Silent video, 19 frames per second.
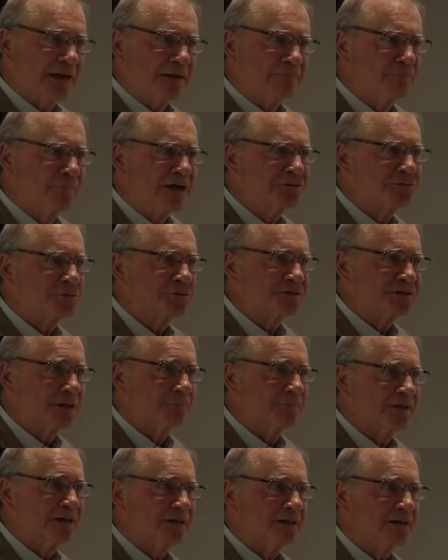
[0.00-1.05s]
and measure
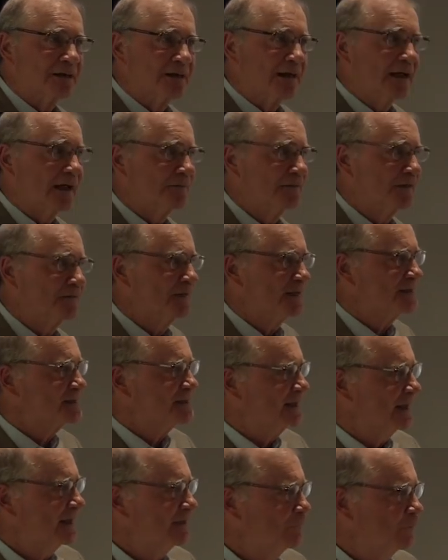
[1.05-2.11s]
something, and then they
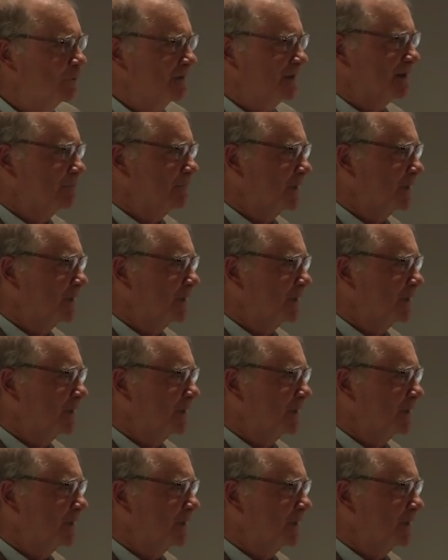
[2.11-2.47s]
send what they